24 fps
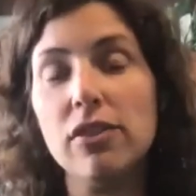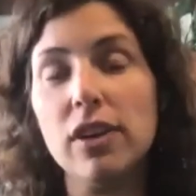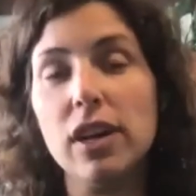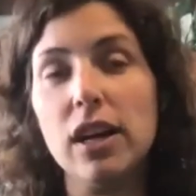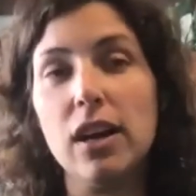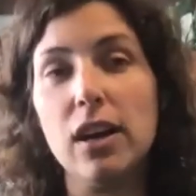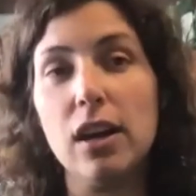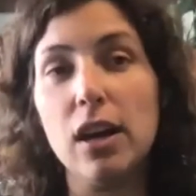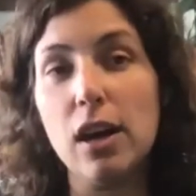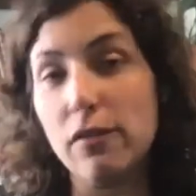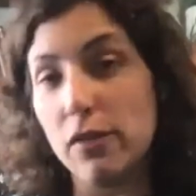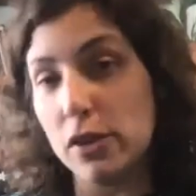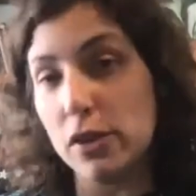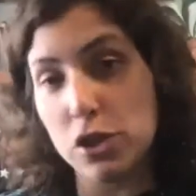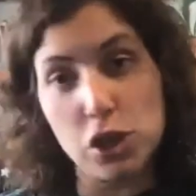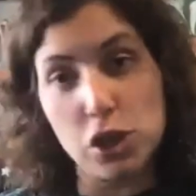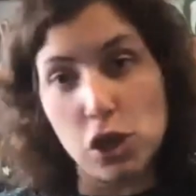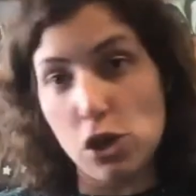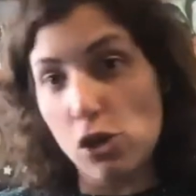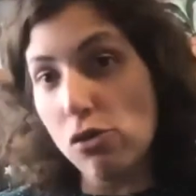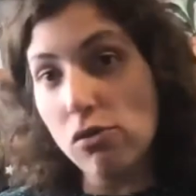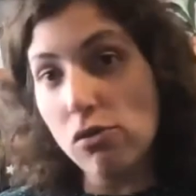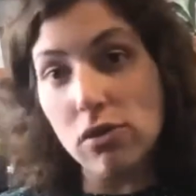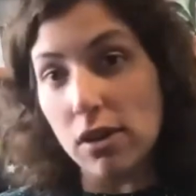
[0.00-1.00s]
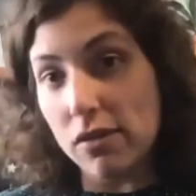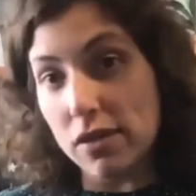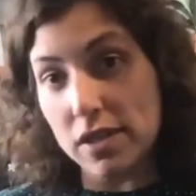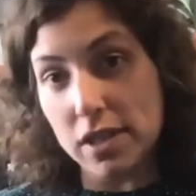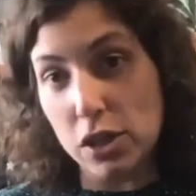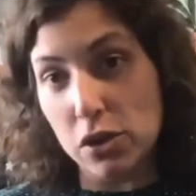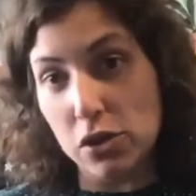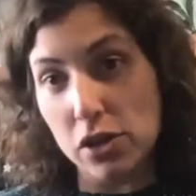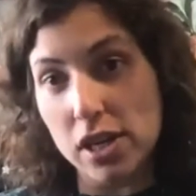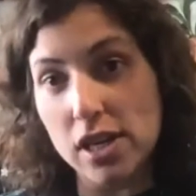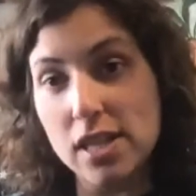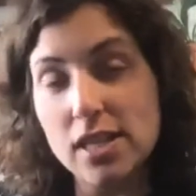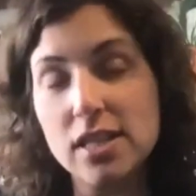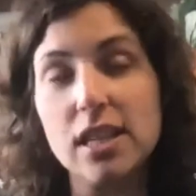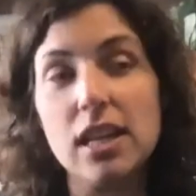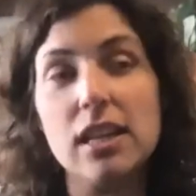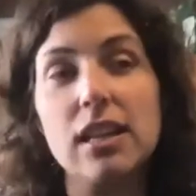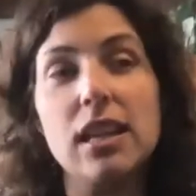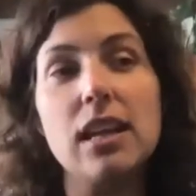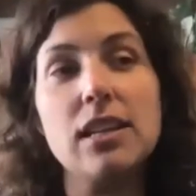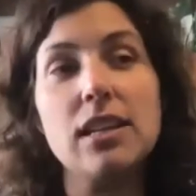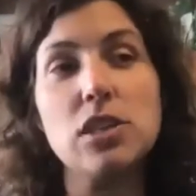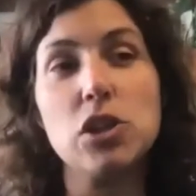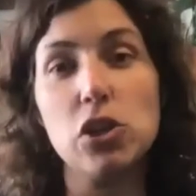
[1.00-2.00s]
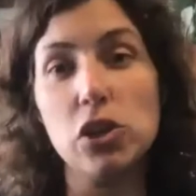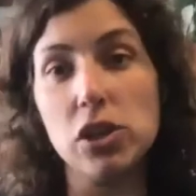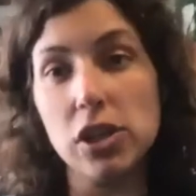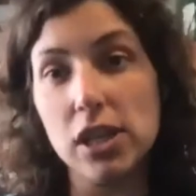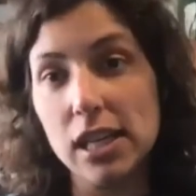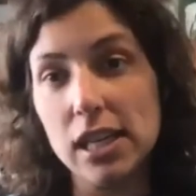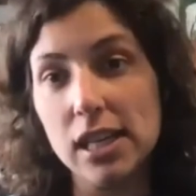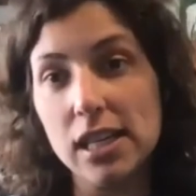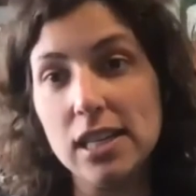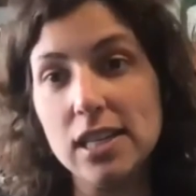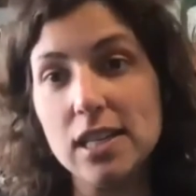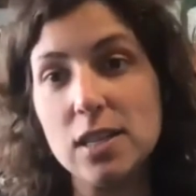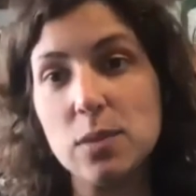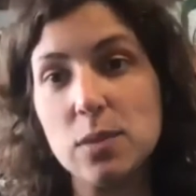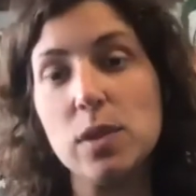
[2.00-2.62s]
uh, of a show, of a series, and that's Good Kids.